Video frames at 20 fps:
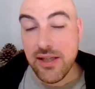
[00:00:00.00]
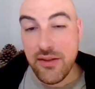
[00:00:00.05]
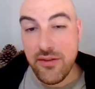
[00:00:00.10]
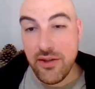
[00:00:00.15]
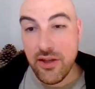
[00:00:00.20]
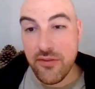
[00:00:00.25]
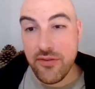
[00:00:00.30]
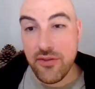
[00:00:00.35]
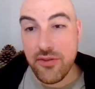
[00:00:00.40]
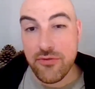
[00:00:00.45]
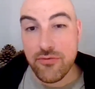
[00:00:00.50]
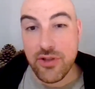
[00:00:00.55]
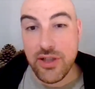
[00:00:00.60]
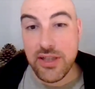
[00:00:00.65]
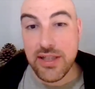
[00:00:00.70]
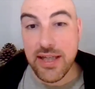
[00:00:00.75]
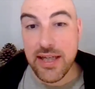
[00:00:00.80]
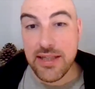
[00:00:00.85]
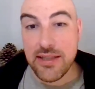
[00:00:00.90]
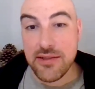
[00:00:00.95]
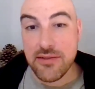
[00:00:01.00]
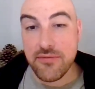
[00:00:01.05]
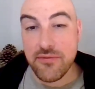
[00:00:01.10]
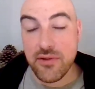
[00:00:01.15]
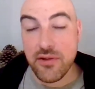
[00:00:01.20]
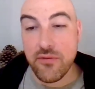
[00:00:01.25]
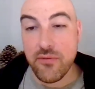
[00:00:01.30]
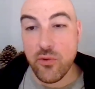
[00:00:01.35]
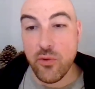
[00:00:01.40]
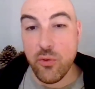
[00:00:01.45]
The other 3 days
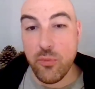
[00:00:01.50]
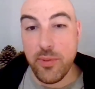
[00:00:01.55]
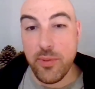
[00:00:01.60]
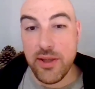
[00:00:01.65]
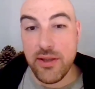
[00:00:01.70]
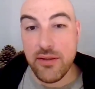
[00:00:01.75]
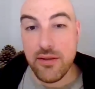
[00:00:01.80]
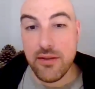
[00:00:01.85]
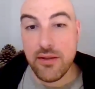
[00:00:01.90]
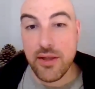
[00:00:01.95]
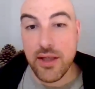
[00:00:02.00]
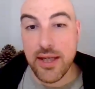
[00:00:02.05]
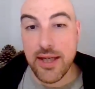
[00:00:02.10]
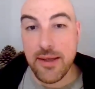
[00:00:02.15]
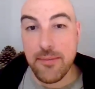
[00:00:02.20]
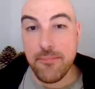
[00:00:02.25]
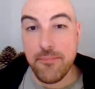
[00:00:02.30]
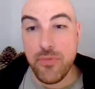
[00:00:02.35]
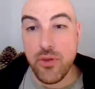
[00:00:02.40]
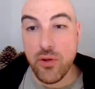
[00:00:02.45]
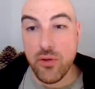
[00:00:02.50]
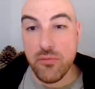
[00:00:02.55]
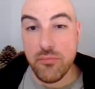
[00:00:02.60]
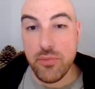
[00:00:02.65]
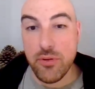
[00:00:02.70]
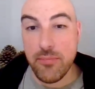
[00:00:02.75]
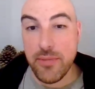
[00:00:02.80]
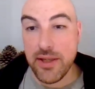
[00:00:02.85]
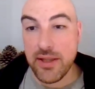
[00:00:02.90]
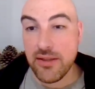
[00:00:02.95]
have all been
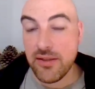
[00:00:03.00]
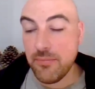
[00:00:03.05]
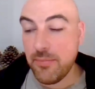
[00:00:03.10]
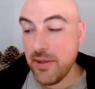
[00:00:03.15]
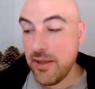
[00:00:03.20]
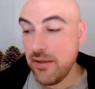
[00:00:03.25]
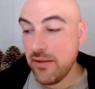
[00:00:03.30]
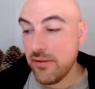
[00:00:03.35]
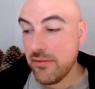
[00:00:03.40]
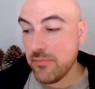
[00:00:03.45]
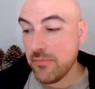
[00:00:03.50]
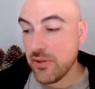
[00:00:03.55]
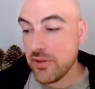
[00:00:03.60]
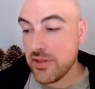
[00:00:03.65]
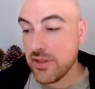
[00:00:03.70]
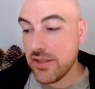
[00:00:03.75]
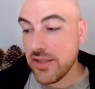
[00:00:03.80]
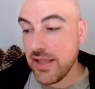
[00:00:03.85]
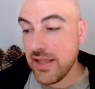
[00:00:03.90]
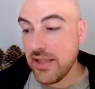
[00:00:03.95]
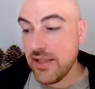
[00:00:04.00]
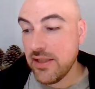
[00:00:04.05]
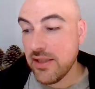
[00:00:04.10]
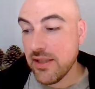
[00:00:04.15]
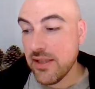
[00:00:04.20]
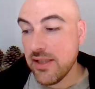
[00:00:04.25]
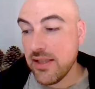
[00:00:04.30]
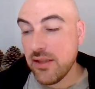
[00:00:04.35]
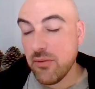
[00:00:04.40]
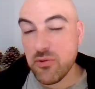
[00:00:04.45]
non-bookmaker dependent, but today
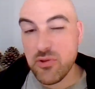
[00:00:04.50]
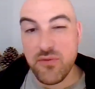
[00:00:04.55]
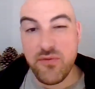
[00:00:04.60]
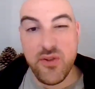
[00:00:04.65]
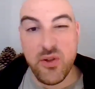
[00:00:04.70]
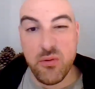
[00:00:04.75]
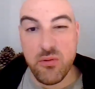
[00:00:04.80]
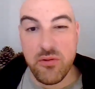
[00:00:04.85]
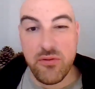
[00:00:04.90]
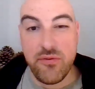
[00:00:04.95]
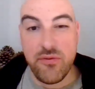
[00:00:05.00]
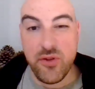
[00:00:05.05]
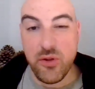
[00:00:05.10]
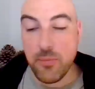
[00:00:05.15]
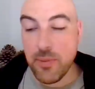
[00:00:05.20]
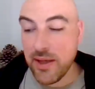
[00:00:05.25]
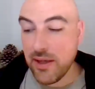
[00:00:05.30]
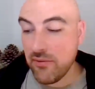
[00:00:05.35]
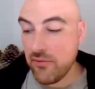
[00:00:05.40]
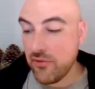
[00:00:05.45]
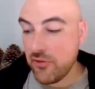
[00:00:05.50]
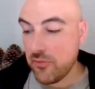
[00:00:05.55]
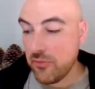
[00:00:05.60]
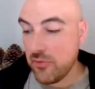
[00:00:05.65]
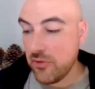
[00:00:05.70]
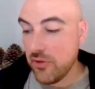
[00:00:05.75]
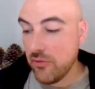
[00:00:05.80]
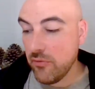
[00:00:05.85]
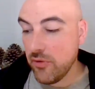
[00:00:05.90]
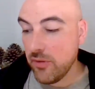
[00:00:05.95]
there was a few pounds
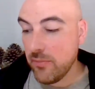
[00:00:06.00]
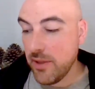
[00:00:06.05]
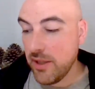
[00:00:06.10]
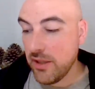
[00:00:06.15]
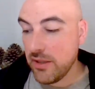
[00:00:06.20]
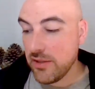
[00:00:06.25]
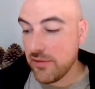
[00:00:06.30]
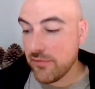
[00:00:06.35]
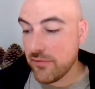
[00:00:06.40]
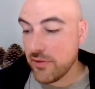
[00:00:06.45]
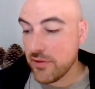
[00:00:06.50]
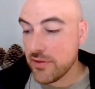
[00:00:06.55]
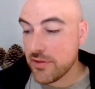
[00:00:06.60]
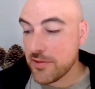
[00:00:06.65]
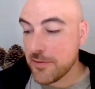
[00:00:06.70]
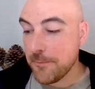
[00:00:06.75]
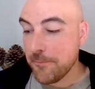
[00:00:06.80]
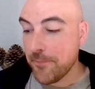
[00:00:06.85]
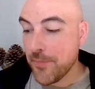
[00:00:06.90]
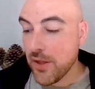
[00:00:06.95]
that would have made a difference.